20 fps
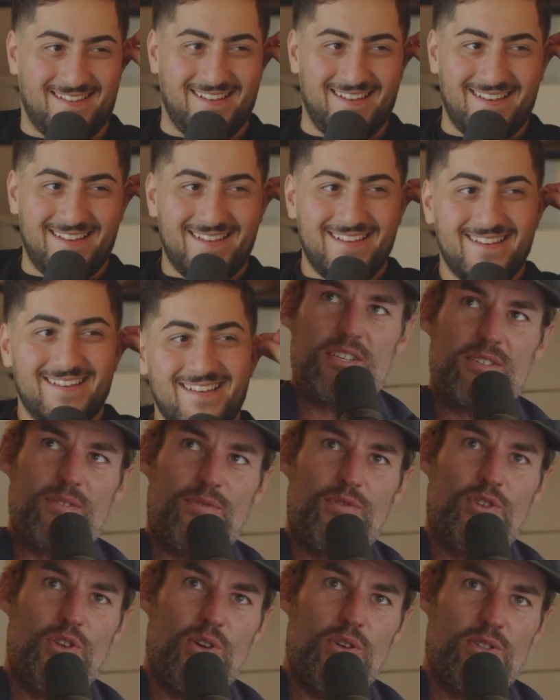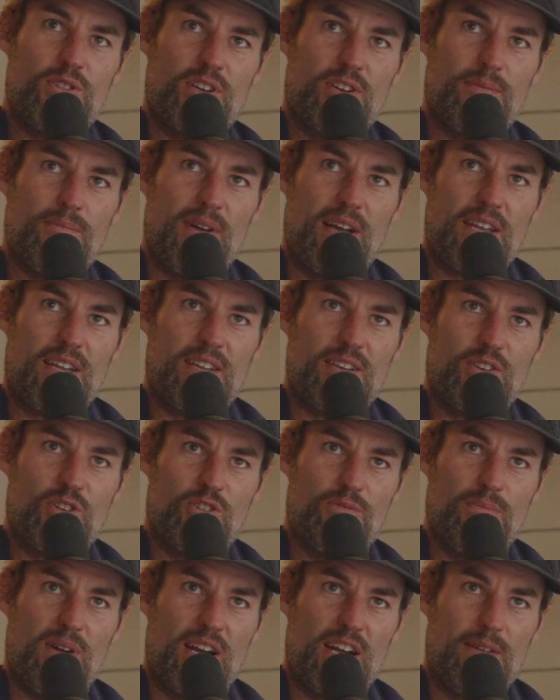No, I mean, there's a few that are making
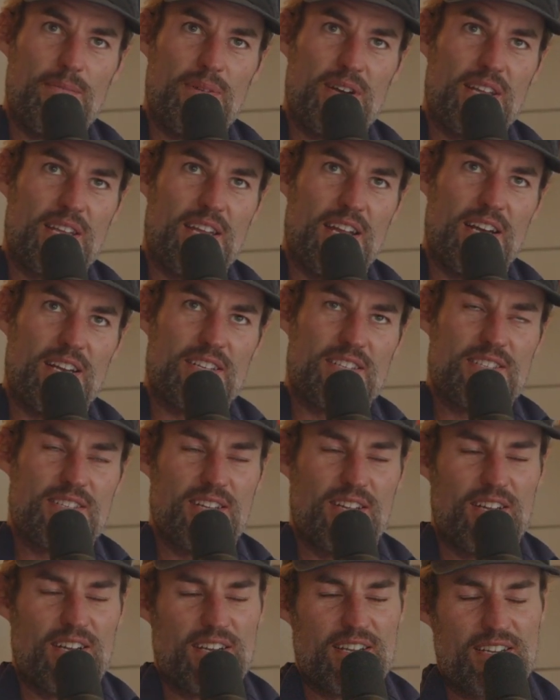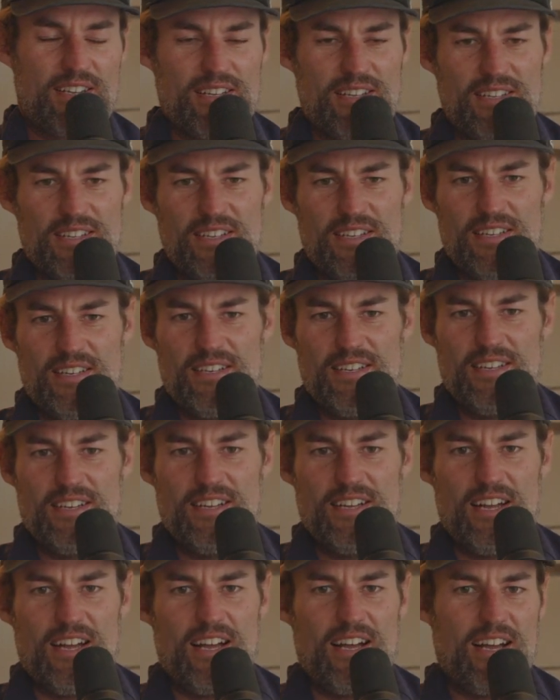good money, but again, it's like
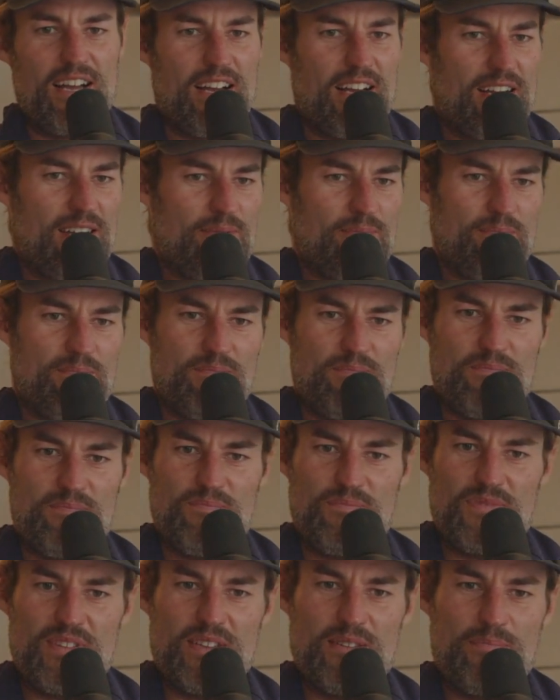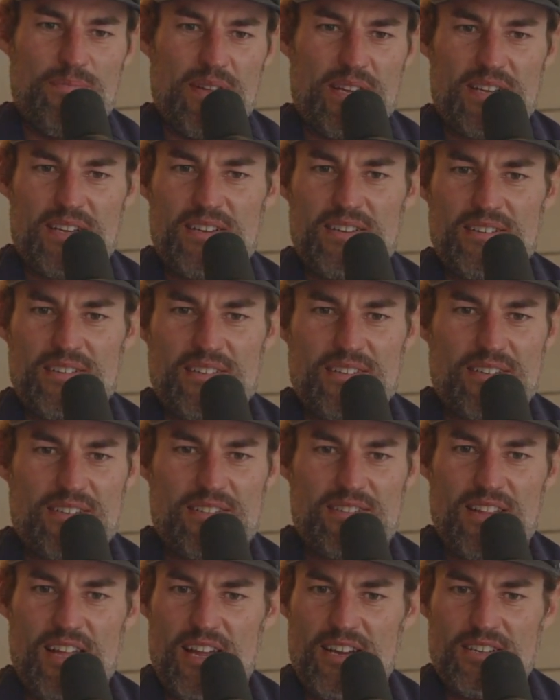a bit
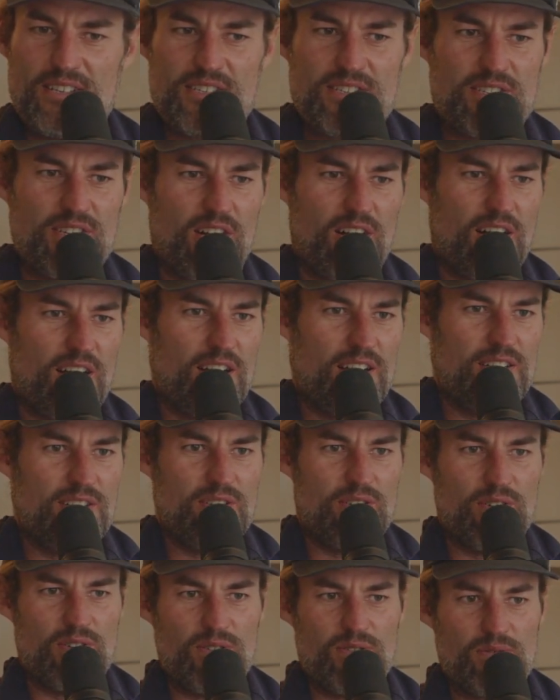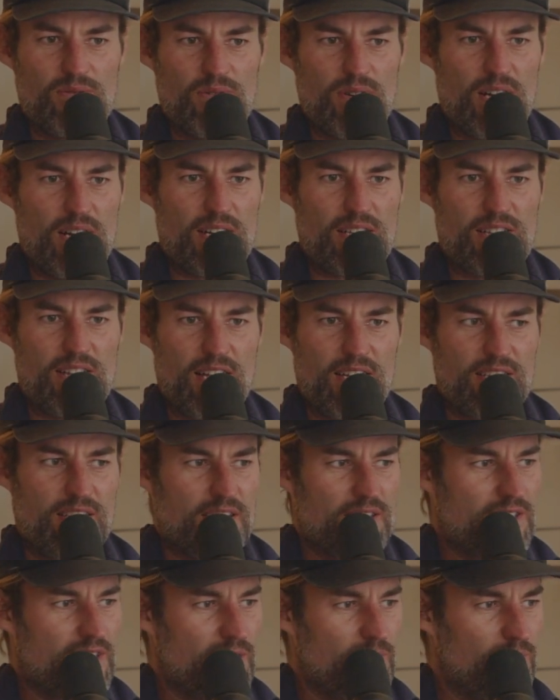clandestine or
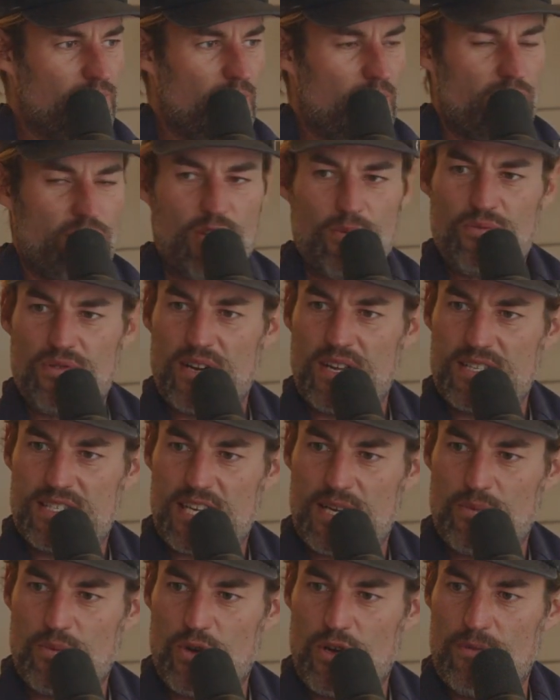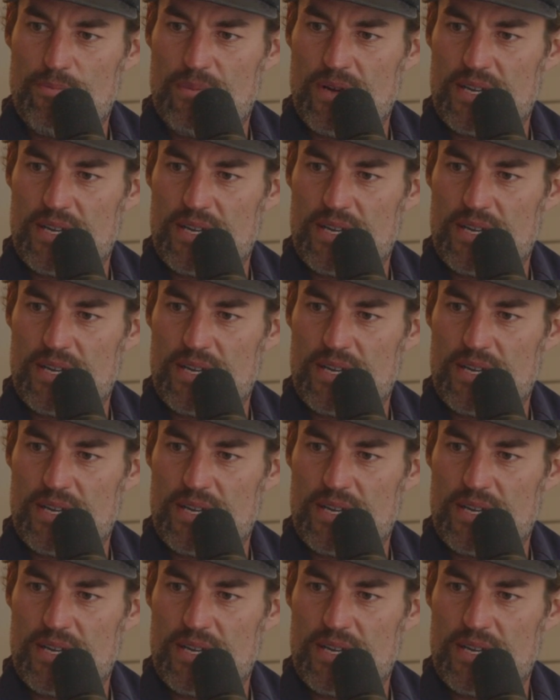clandestine, however you pronounce that word.